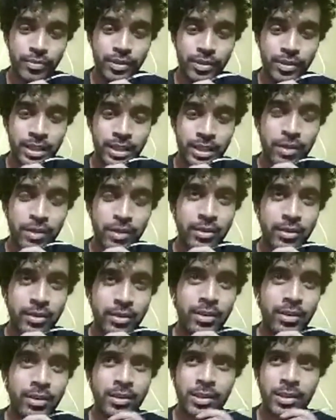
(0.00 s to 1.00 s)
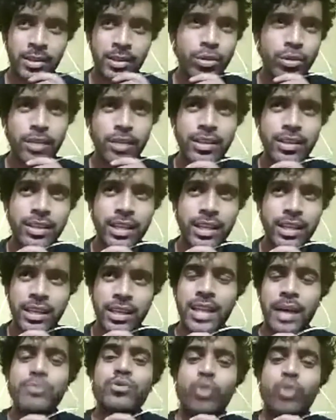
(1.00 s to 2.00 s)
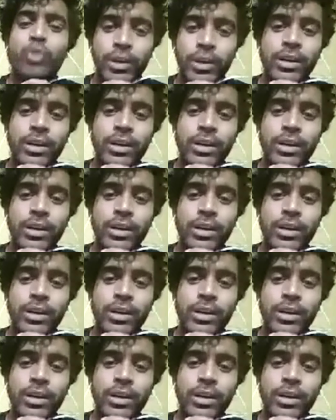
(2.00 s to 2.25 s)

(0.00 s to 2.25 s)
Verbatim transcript: They, uh, you know, they were thinking that I'm